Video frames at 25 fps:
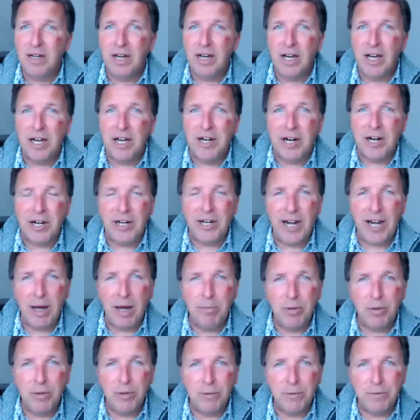a club
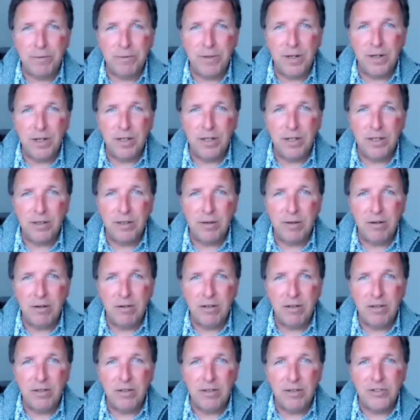of uh,
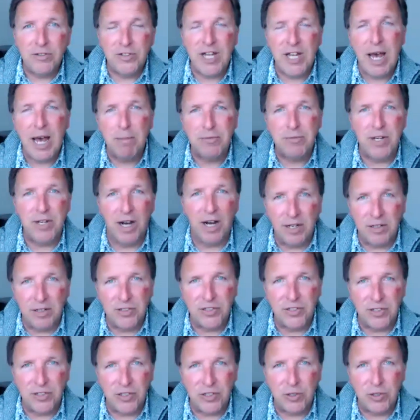tap
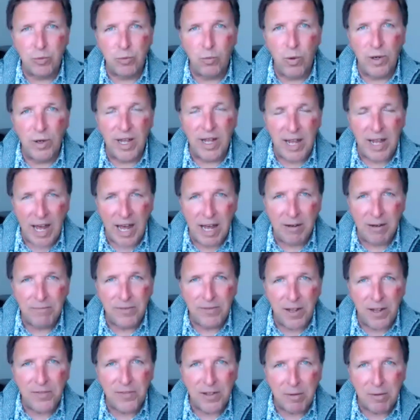dancers where they have
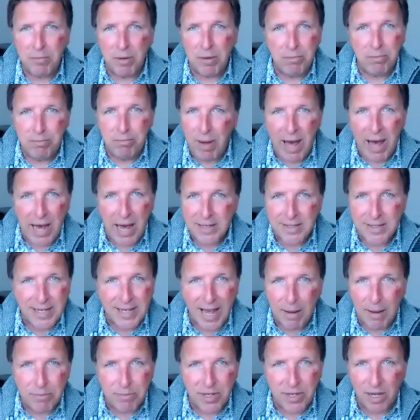nothing but bad
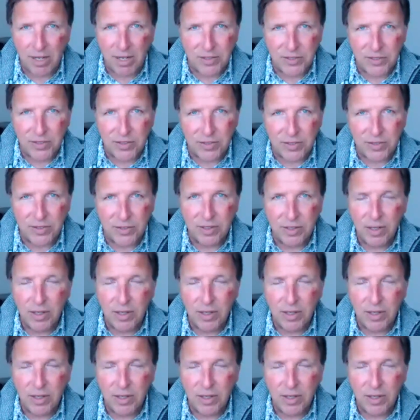tap dancers